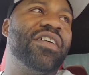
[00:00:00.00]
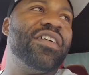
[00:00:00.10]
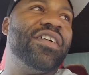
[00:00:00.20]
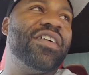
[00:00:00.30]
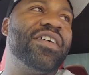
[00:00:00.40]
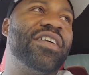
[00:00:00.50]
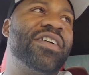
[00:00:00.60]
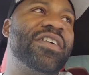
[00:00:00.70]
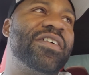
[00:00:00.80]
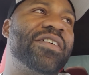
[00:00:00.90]

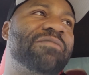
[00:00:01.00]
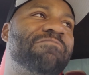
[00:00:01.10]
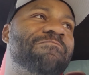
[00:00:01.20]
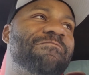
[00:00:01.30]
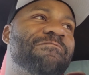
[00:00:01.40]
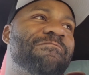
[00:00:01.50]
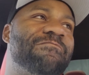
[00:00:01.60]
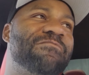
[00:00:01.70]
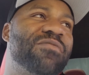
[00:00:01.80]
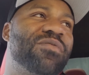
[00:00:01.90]
I
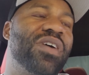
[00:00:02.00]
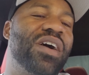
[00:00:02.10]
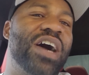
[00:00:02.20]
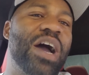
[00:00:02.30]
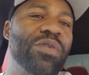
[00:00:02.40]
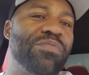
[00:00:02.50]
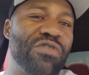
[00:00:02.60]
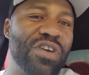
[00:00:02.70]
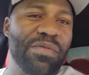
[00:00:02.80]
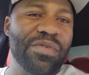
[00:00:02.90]
would
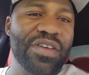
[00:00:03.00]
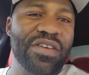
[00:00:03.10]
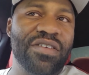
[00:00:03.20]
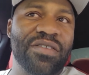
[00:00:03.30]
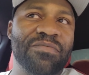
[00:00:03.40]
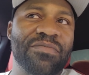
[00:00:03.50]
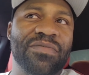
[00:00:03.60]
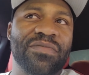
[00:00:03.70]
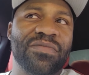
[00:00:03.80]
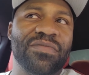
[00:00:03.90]
probably
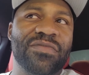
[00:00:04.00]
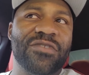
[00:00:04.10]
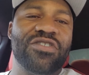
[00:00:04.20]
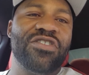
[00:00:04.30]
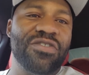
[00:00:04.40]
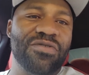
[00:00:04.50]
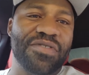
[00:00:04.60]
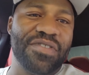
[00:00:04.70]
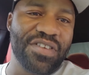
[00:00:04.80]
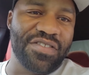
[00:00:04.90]
choose
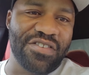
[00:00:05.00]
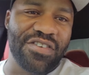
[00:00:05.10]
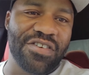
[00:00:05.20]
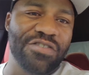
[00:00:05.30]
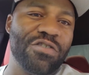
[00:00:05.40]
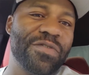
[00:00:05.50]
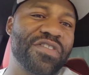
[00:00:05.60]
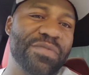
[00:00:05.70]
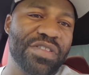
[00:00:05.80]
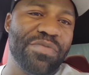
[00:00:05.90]
this car over some
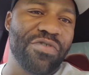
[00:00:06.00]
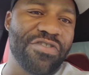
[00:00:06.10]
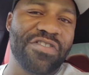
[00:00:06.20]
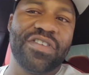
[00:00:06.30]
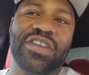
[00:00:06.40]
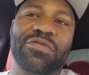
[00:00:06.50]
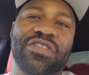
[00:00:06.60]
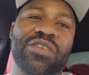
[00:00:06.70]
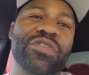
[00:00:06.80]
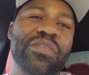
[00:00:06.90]
of the Porsches that I've
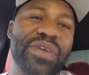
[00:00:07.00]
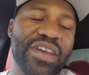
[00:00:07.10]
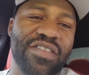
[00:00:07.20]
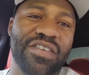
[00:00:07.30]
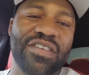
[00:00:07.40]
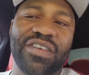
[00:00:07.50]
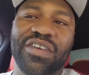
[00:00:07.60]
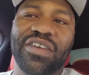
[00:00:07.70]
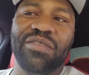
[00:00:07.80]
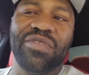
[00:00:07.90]
seen with the back seat
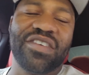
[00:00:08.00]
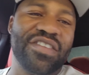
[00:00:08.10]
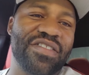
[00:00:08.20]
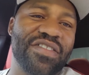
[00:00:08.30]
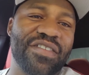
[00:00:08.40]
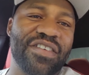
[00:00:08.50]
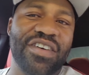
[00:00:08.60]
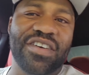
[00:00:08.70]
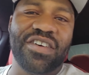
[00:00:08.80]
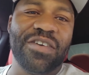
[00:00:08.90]
because
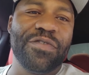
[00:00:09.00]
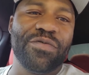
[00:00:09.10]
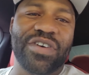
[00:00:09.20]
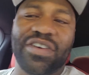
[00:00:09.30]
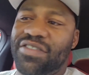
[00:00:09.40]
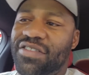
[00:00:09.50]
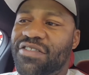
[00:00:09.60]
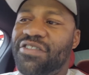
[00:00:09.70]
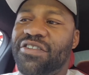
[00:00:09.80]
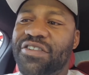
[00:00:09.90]
comfort-wise, this
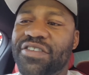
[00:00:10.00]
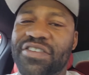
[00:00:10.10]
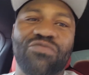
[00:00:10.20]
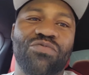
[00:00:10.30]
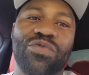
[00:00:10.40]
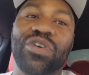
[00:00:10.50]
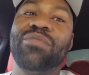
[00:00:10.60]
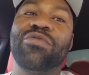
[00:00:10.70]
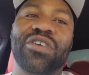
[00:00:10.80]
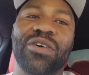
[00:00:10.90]
car is way
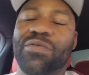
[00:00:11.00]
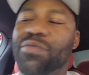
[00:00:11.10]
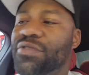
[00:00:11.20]
more comfortable.